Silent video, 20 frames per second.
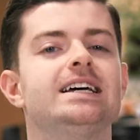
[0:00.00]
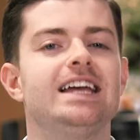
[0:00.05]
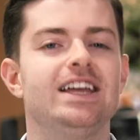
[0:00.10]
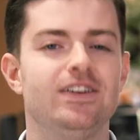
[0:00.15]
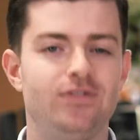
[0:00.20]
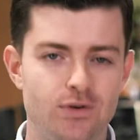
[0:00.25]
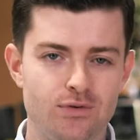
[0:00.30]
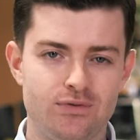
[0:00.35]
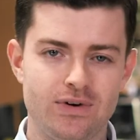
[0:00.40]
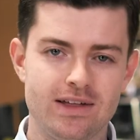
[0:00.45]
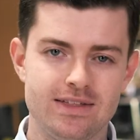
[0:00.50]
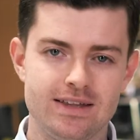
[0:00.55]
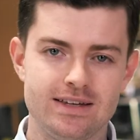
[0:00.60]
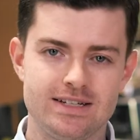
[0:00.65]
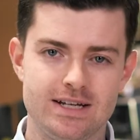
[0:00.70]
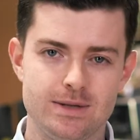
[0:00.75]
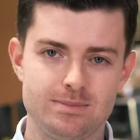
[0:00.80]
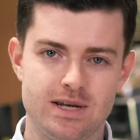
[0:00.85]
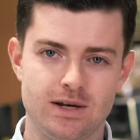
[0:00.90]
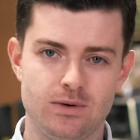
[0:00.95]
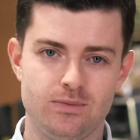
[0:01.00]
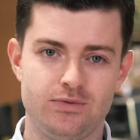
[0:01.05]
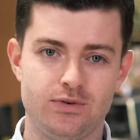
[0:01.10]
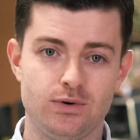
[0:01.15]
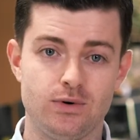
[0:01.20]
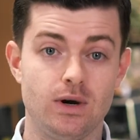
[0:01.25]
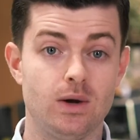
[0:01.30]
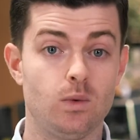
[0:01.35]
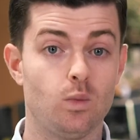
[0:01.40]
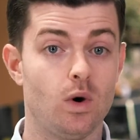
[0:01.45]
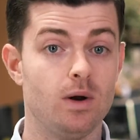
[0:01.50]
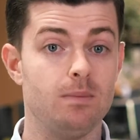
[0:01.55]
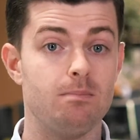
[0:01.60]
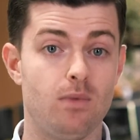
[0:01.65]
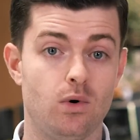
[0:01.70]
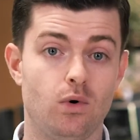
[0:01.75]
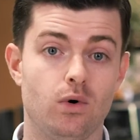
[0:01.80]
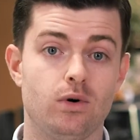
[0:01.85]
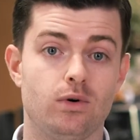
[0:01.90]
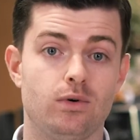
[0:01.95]
If you found these tips helpful and want
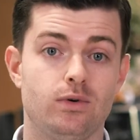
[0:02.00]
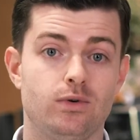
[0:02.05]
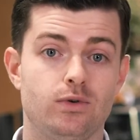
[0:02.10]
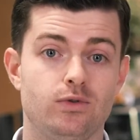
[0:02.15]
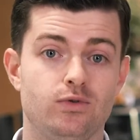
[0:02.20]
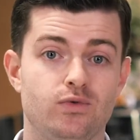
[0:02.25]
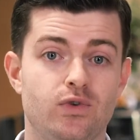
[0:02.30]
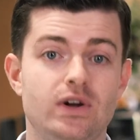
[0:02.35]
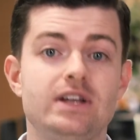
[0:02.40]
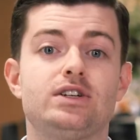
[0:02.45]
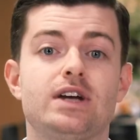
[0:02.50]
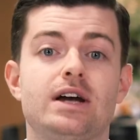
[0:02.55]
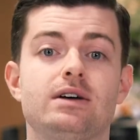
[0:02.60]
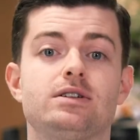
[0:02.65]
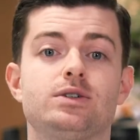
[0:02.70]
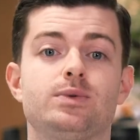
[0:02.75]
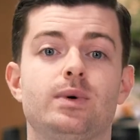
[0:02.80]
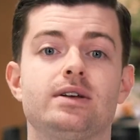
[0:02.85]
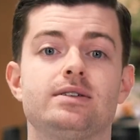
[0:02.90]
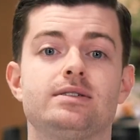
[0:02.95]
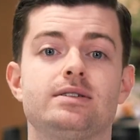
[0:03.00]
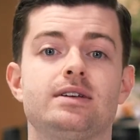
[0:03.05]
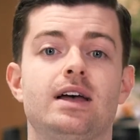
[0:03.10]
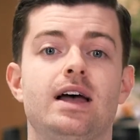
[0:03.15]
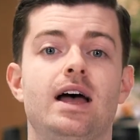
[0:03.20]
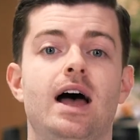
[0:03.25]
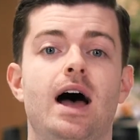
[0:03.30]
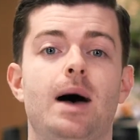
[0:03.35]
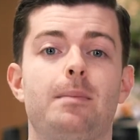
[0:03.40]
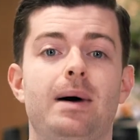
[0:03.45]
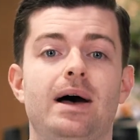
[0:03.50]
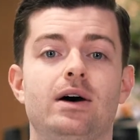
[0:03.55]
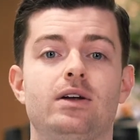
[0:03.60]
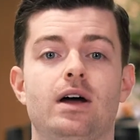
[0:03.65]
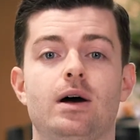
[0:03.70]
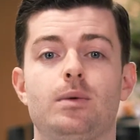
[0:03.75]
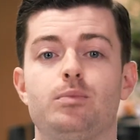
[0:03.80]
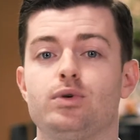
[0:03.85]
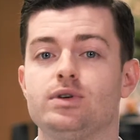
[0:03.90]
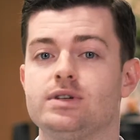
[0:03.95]
more, reach out to us about
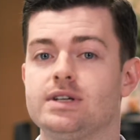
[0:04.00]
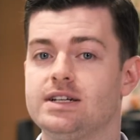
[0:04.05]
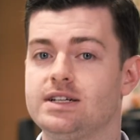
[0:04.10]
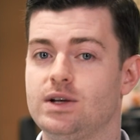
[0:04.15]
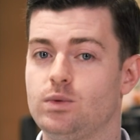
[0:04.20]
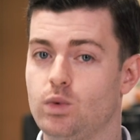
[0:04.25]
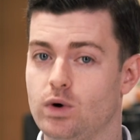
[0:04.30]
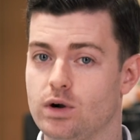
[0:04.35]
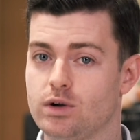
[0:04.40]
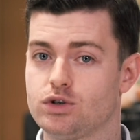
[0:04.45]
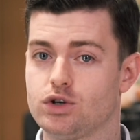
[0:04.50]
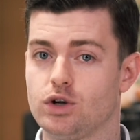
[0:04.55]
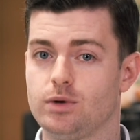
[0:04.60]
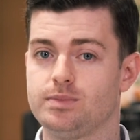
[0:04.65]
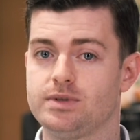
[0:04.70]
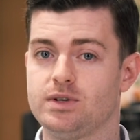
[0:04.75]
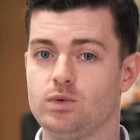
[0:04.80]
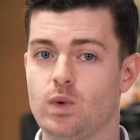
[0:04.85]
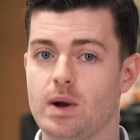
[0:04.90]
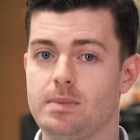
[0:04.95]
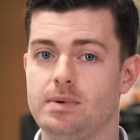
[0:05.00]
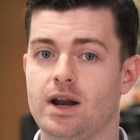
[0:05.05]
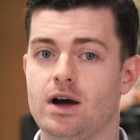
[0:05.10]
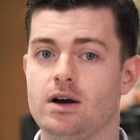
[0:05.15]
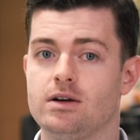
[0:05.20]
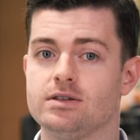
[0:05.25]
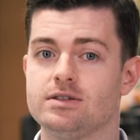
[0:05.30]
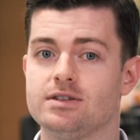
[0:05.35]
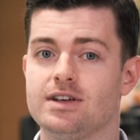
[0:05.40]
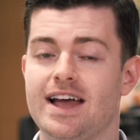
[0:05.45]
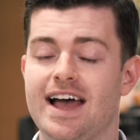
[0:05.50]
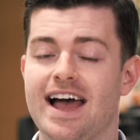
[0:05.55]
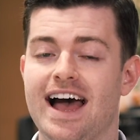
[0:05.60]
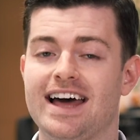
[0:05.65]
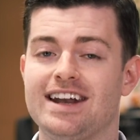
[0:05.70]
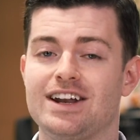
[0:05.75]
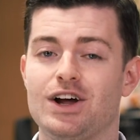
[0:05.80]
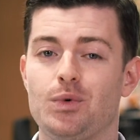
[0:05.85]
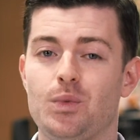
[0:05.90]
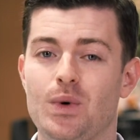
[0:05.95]
our presenting workshops and webinars
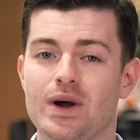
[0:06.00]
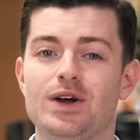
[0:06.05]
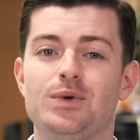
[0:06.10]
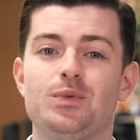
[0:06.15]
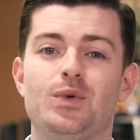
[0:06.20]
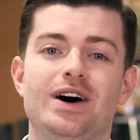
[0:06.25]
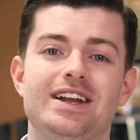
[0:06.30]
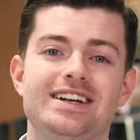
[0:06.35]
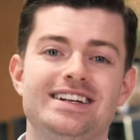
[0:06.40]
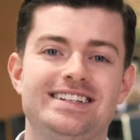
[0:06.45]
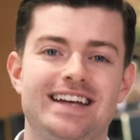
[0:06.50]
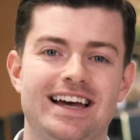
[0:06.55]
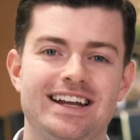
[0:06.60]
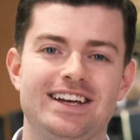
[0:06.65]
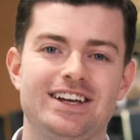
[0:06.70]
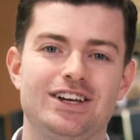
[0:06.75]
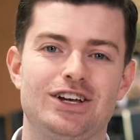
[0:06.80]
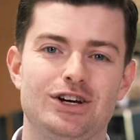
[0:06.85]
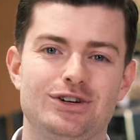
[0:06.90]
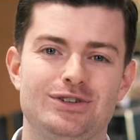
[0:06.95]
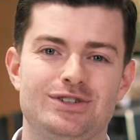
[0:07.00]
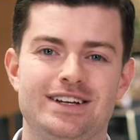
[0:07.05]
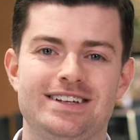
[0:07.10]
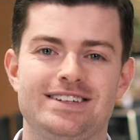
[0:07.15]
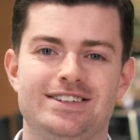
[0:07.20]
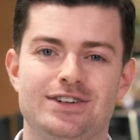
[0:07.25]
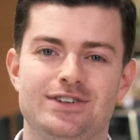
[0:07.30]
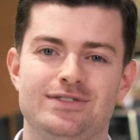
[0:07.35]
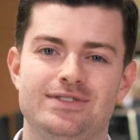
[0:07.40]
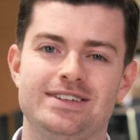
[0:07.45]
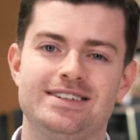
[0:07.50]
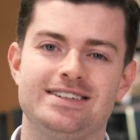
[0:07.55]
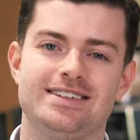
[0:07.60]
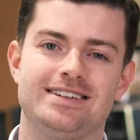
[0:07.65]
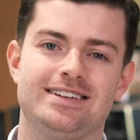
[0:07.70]
and our one-on-one talent coaching service.